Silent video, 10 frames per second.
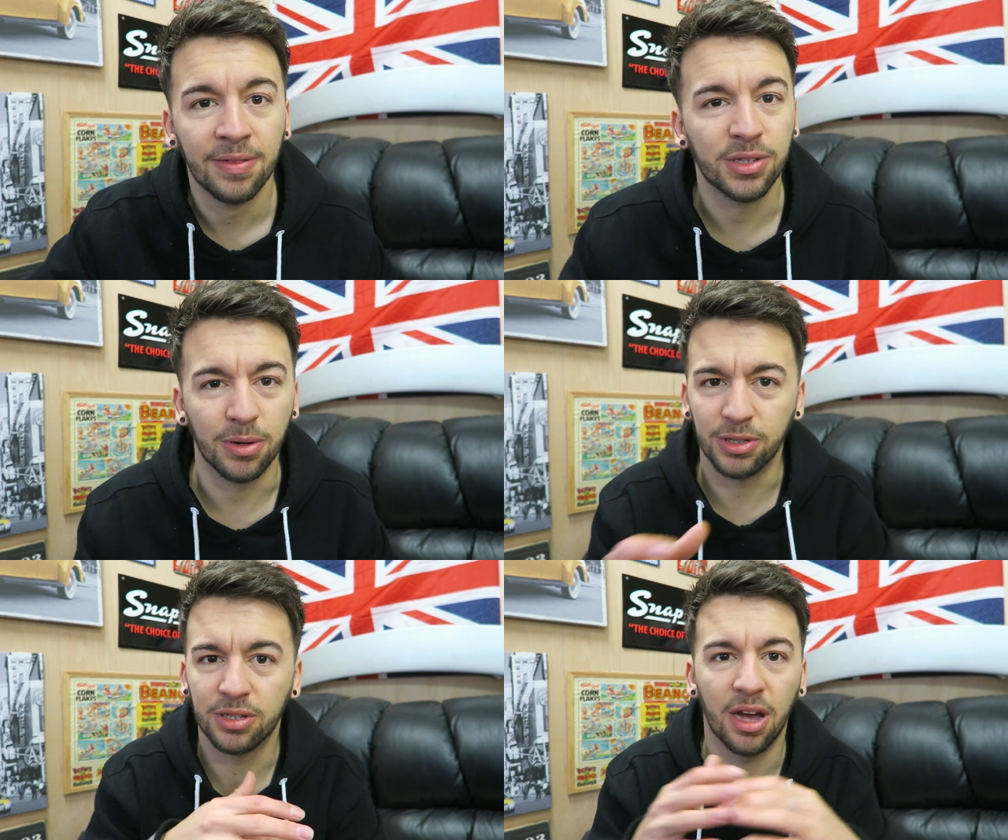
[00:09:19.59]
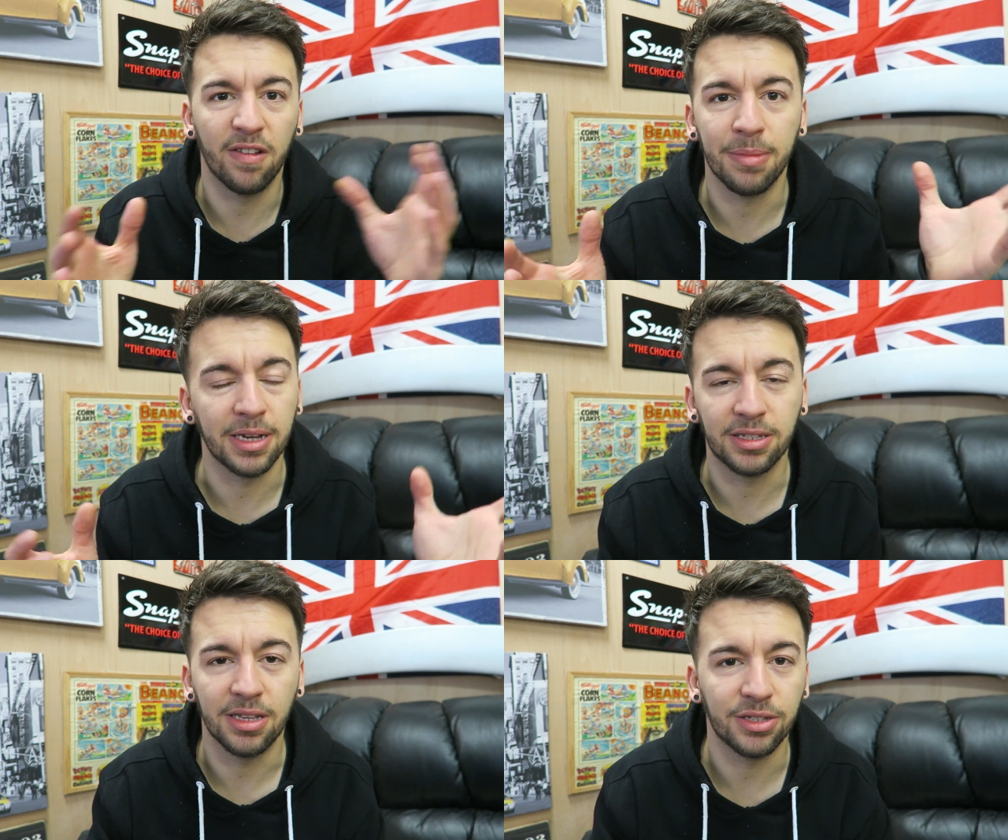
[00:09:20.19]
so it just kind of
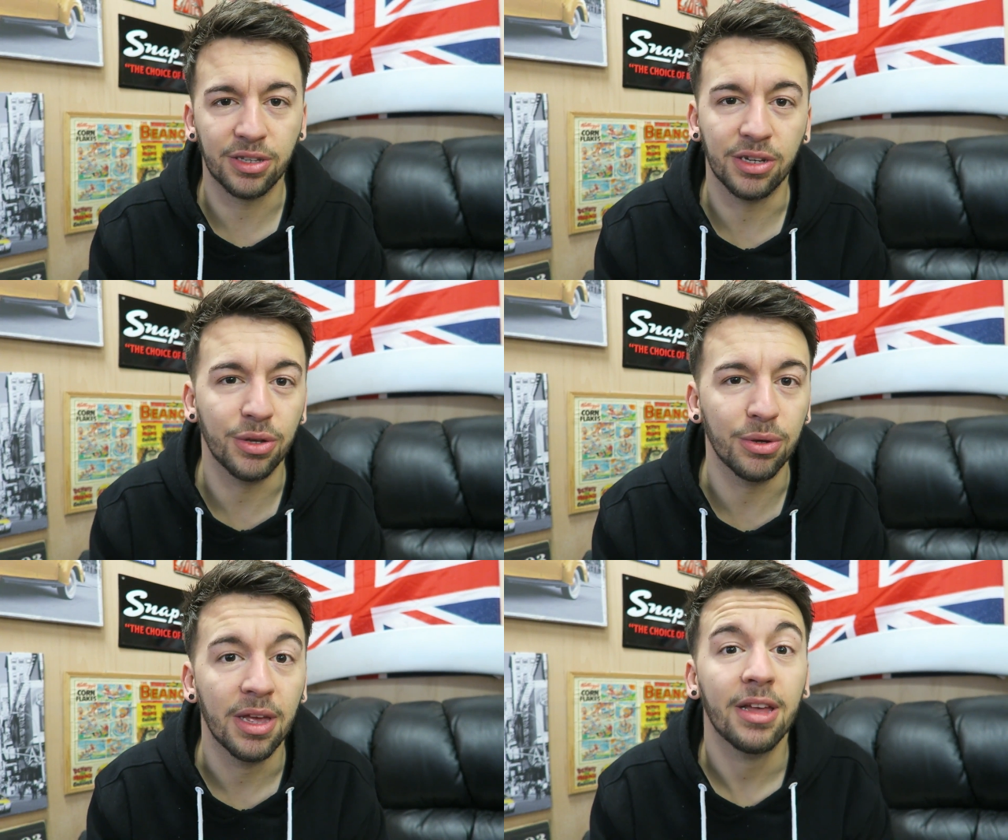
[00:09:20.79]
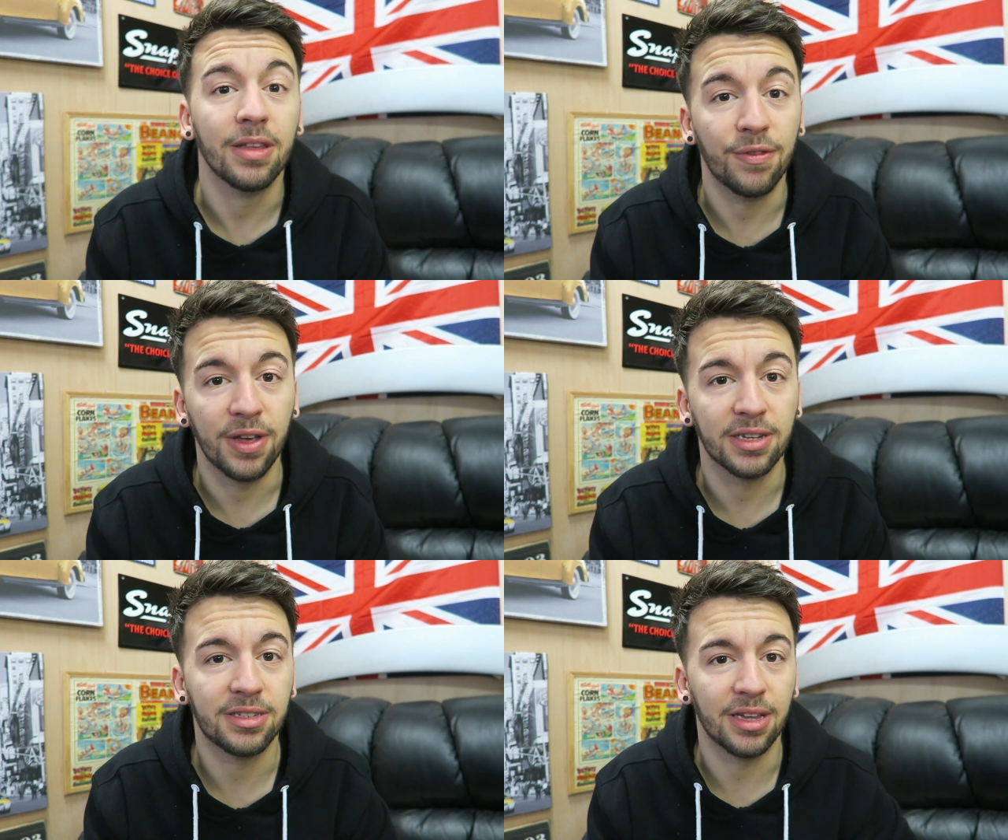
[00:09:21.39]
makes sense to do the
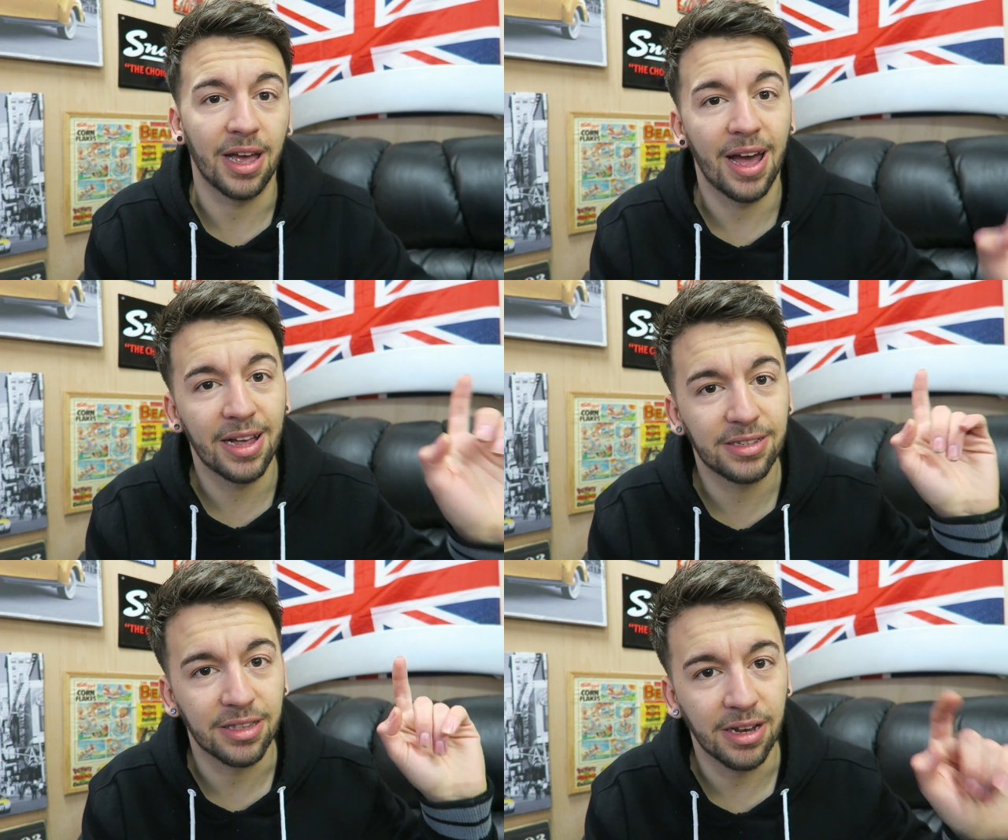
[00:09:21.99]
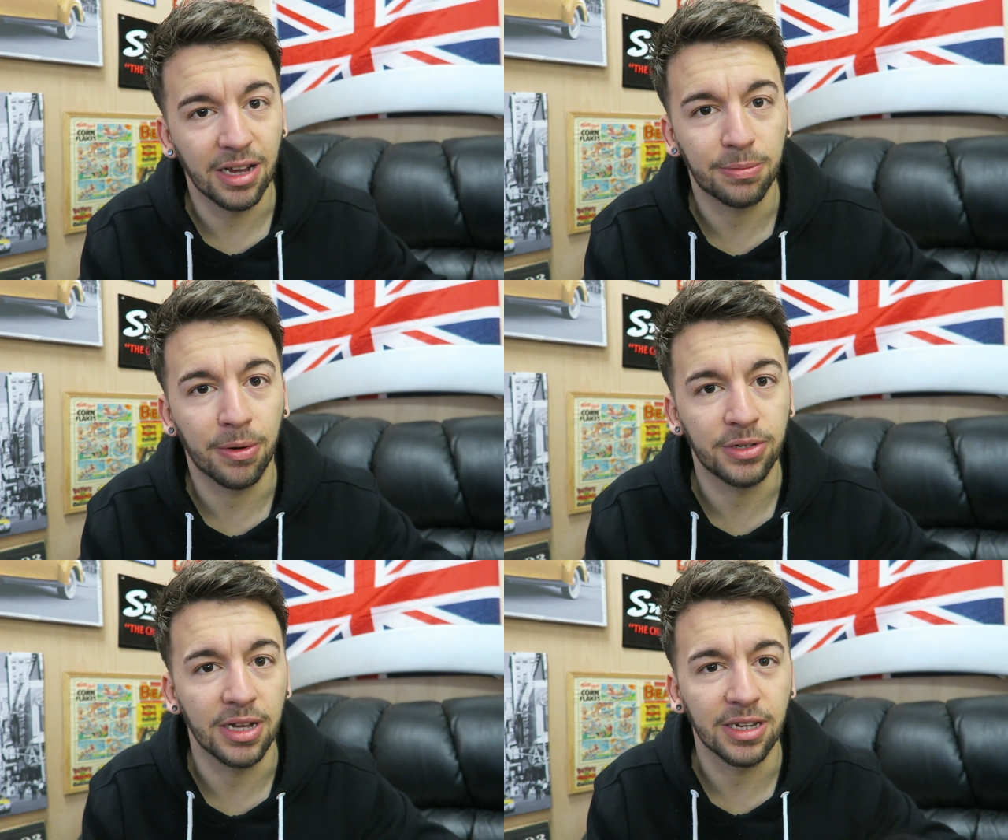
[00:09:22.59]
Fiesta as the next
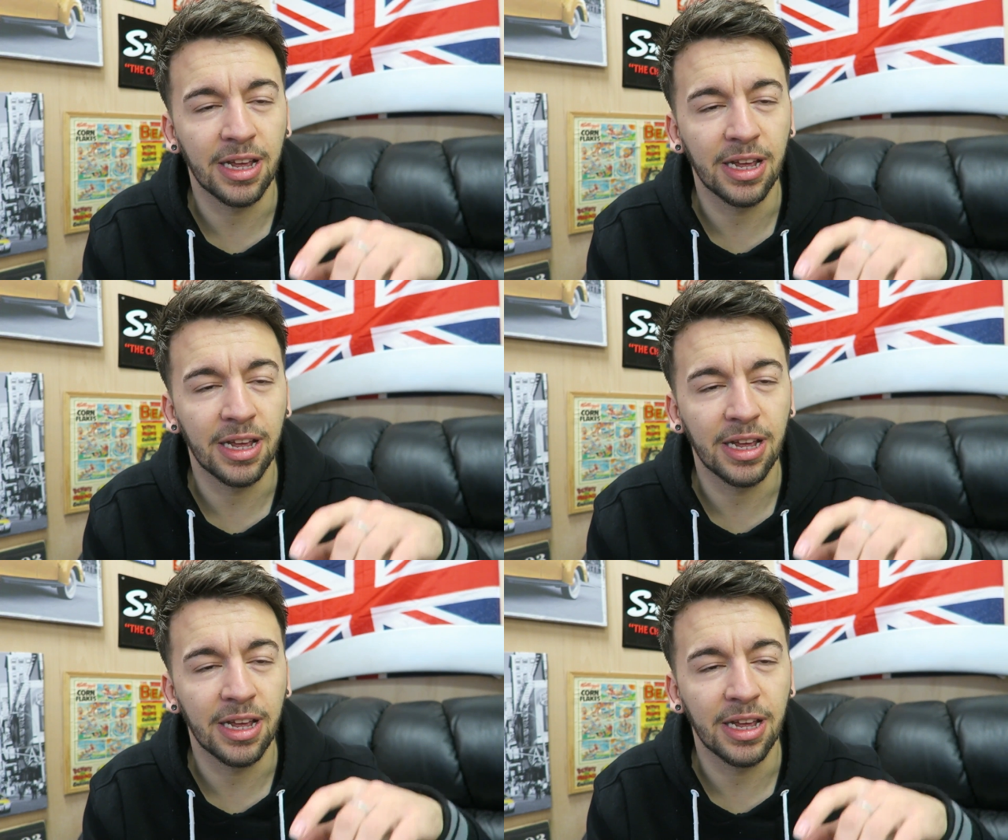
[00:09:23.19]
project.